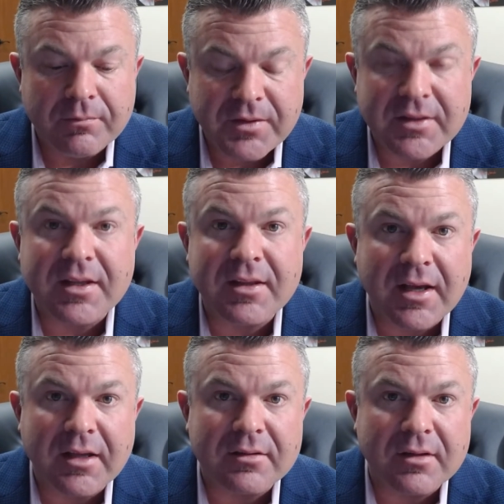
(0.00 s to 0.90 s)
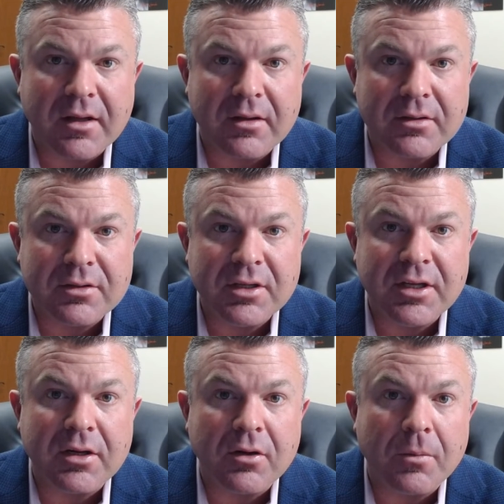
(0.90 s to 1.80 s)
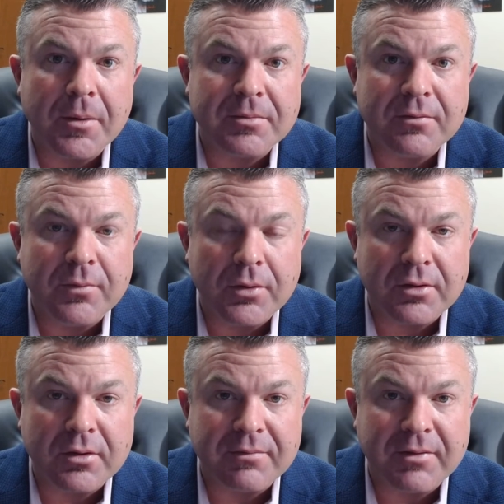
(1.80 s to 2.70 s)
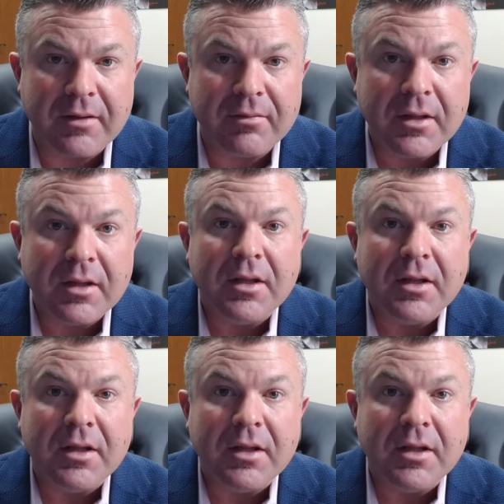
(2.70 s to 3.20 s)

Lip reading: $15,000, you can get a home up to 435.